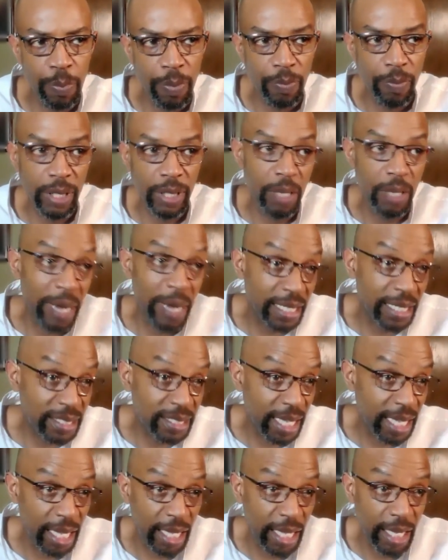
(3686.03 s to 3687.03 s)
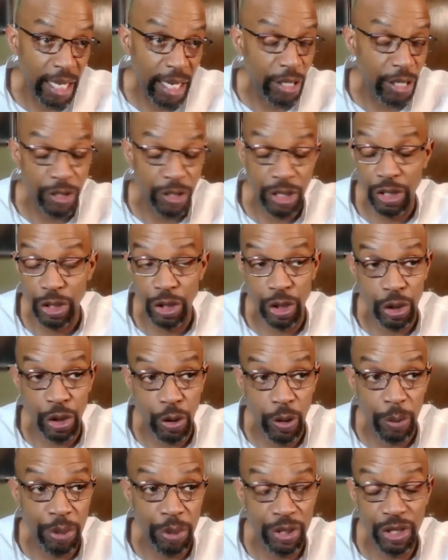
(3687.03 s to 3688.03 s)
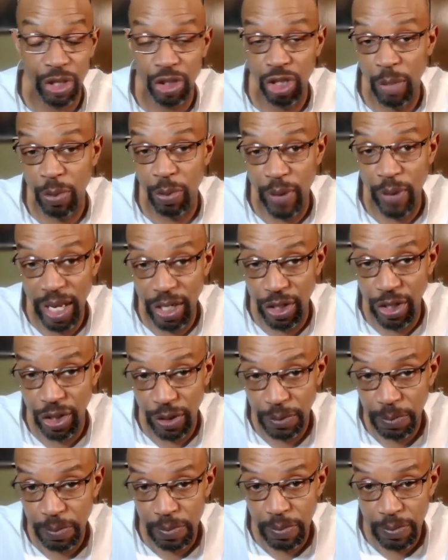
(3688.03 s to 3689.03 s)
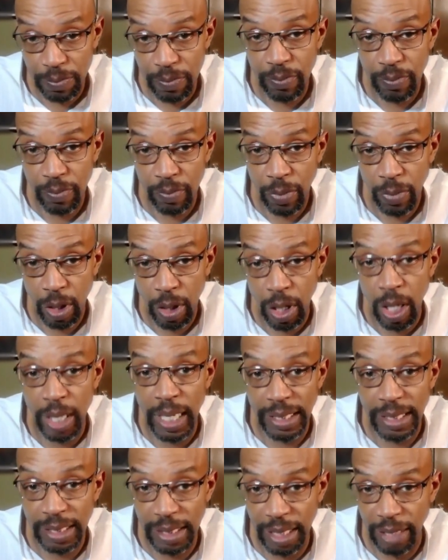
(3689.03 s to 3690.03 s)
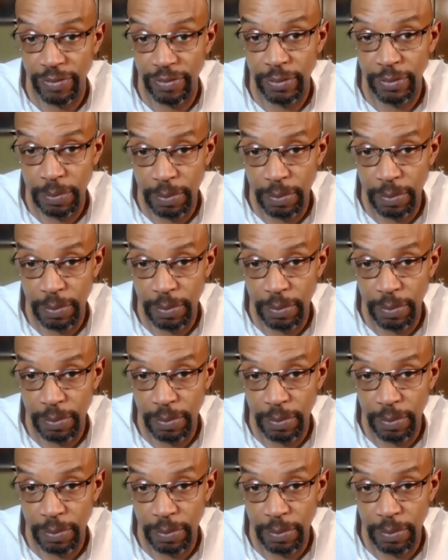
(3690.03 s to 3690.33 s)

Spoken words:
you might say, if you're just in short, puts a sharper edge on that stuff.